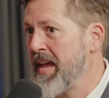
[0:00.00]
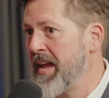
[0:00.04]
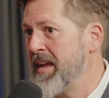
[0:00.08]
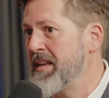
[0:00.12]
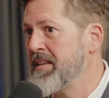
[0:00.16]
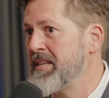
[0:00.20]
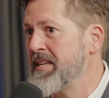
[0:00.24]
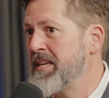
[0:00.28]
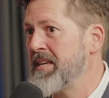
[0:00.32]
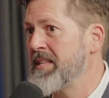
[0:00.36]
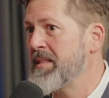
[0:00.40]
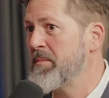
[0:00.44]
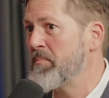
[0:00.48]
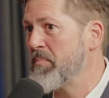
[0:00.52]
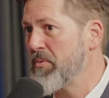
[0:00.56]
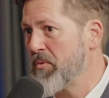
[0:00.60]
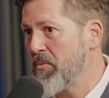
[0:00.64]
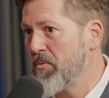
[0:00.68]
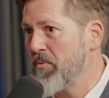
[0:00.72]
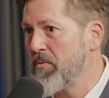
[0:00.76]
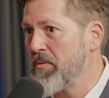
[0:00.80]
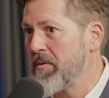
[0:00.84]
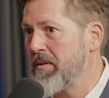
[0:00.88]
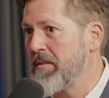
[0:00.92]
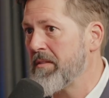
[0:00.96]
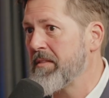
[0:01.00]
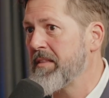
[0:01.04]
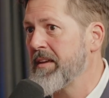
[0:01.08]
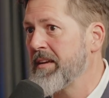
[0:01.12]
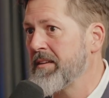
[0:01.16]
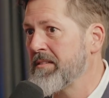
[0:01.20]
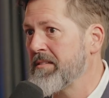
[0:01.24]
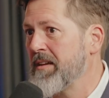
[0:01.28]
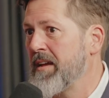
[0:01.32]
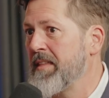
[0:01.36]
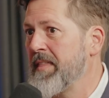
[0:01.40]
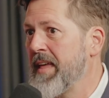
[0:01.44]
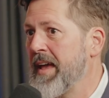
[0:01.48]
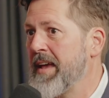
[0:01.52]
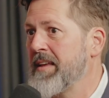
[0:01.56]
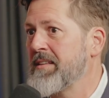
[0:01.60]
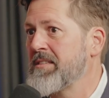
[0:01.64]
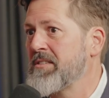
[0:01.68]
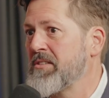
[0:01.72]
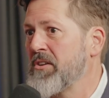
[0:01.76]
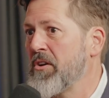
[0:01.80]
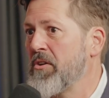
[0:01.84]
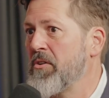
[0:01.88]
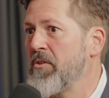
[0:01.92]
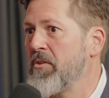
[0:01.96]
Andy and the board and things like that.
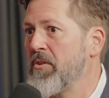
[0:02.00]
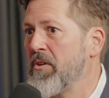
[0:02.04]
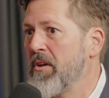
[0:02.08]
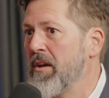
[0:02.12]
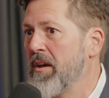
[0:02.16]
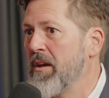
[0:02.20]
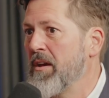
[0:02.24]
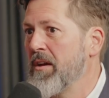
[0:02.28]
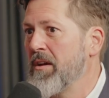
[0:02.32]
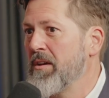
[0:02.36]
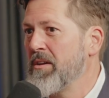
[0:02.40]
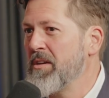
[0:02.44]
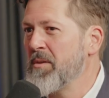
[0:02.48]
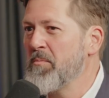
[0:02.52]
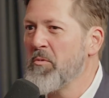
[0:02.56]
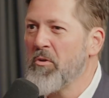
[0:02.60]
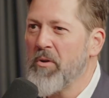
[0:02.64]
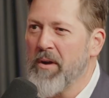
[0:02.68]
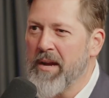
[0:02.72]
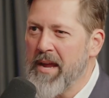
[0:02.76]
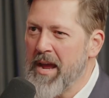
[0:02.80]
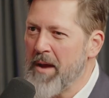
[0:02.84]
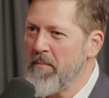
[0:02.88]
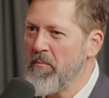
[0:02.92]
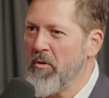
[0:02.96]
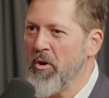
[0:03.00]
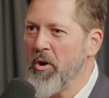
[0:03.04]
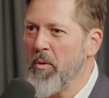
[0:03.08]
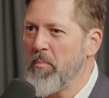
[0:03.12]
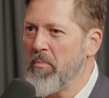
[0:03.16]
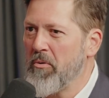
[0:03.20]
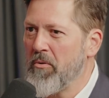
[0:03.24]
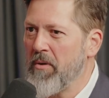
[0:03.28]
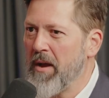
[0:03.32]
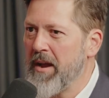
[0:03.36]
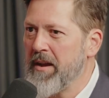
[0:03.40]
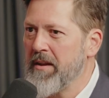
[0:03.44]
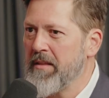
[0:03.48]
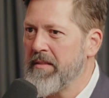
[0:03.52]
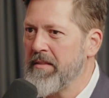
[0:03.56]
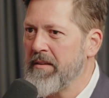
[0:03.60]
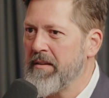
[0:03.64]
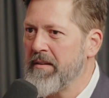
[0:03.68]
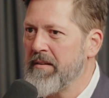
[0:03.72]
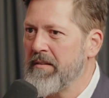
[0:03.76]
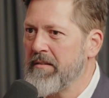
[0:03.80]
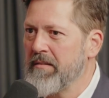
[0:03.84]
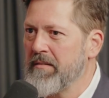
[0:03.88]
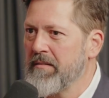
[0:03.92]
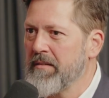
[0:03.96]
So you're more a camera operator
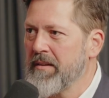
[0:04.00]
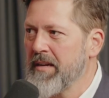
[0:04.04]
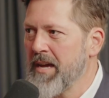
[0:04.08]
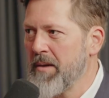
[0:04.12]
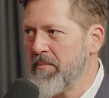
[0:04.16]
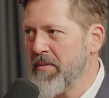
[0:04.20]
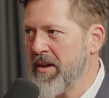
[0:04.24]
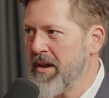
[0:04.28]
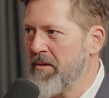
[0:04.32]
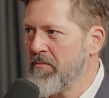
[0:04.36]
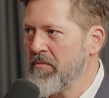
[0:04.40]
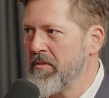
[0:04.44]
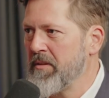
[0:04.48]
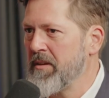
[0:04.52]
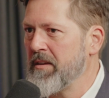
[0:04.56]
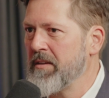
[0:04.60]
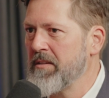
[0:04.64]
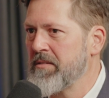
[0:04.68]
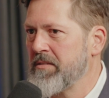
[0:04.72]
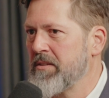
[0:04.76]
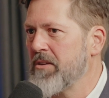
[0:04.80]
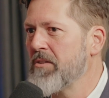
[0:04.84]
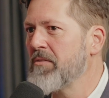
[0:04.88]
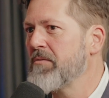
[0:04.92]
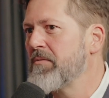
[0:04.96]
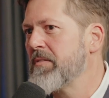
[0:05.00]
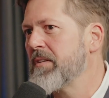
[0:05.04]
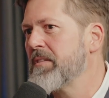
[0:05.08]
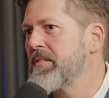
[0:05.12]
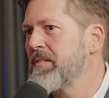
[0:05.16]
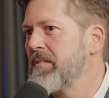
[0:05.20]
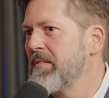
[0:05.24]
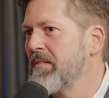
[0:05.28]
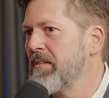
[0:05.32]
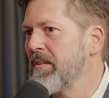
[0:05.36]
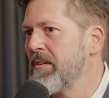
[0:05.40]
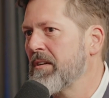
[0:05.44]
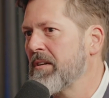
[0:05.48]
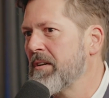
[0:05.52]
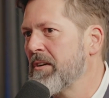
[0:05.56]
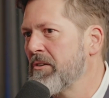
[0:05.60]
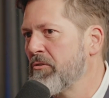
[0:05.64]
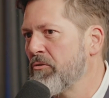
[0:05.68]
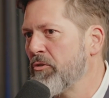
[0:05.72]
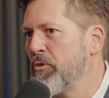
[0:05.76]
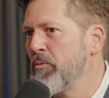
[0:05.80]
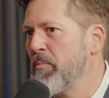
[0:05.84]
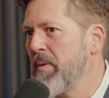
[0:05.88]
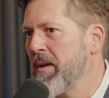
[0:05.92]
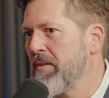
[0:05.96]
than coming up with it yourself. It's like a
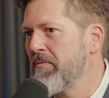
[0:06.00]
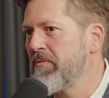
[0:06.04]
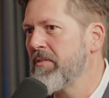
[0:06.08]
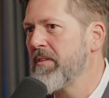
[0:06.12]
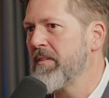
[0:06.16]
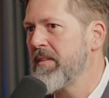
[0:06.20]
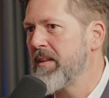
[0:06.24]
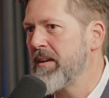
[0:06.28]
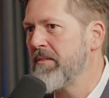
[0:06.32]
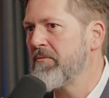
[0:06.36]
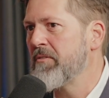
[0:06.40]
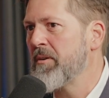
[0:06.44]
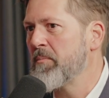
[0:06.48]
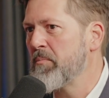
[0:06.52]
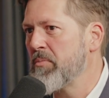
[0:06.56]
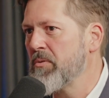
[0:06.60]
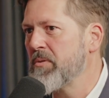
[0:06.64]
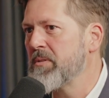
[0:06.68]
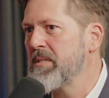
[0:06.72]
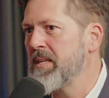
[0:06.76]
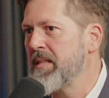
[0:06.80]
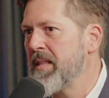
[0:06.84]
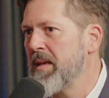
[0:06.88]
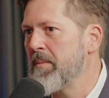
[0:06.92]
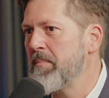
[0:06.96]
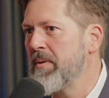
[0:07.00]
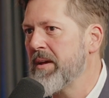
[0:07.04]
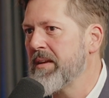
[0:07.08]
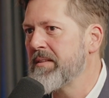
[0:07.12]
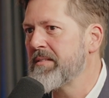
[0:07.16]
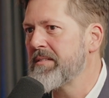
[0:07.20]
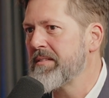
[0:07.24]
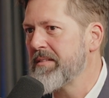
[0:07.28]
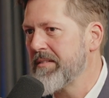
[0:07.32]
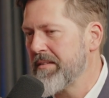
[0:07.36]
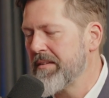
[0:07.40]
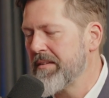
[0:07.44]
group effort that everyone puts in their best.